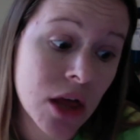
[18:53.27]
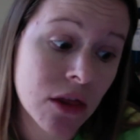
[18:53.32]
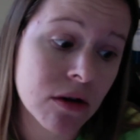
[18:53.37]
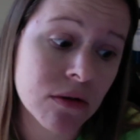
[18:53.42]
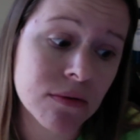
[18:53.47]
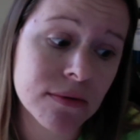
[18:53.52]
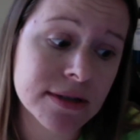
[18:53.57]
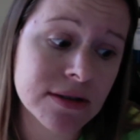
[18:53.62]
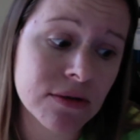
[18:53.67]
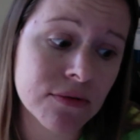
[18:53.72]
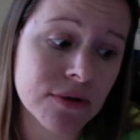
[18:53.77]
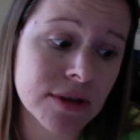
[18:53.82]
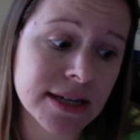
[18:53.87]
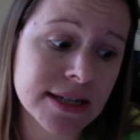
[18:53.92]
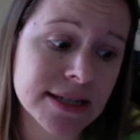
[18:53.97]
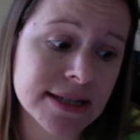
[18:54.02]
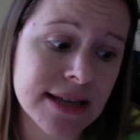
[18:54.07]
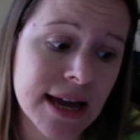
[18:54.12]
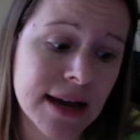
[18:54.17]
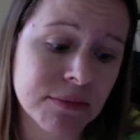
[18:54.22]
It wasn't really
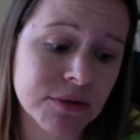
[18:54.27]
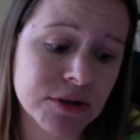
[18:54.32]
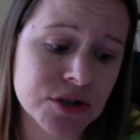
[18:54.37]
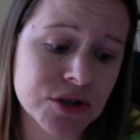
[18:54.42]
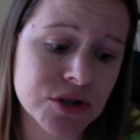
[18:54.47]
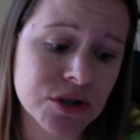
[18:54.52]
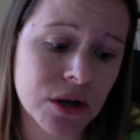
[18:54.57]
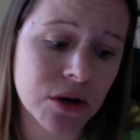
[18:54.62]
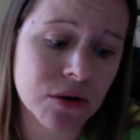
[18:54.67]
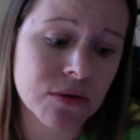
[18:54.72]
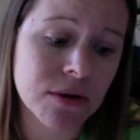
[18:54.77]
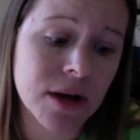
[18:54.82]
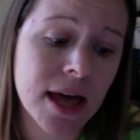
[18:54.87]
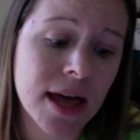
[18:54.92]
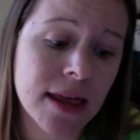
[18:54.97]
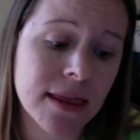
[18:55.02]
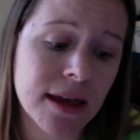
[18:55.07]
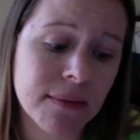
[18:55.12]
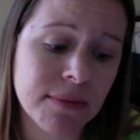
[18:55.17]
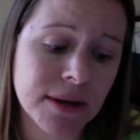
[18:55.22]
established, so
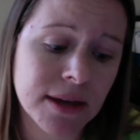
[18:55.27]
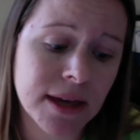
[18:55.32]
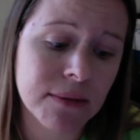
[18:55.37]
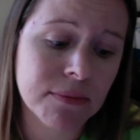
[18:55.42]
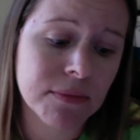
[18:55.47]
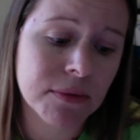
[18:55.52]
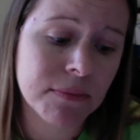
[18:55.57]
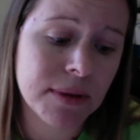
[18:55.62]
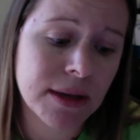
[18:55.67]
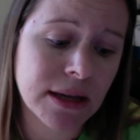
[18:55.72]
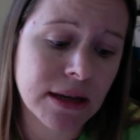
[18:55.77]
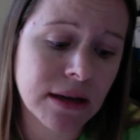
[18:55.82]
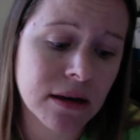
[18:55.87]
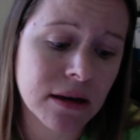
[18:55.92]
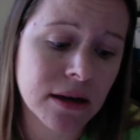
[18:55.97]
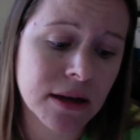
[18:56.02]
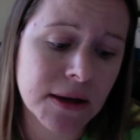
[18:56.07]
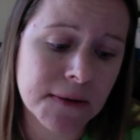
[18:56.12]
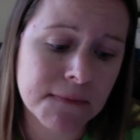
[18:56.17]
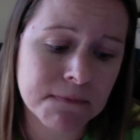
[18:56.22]
that became a big
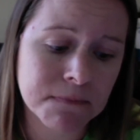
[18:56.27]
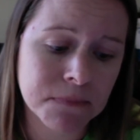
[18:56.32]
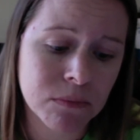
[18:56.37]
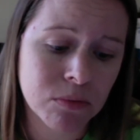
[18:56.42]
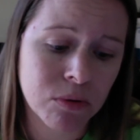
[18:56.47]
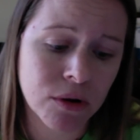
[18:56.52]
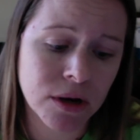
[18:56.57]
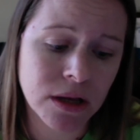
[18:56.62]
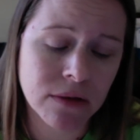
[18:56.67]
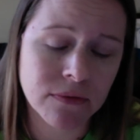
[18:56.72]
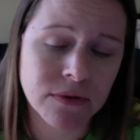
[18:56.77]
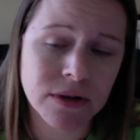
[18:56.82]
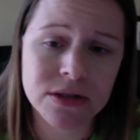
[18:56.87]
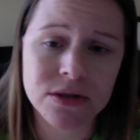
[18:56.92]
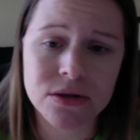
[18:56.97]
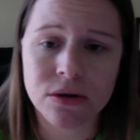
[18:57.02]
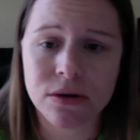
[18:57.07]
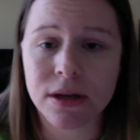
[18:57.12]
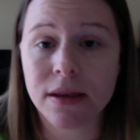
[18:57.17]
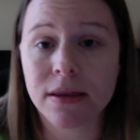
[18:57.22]
point of
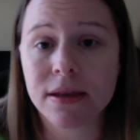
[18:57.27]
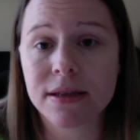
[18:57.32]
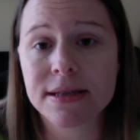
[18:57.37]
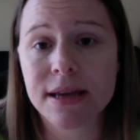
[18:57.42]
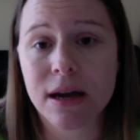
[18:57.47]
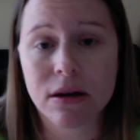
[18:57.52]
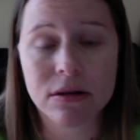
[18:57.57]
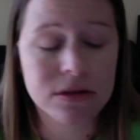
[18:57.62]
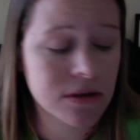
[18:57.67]
concern in the South.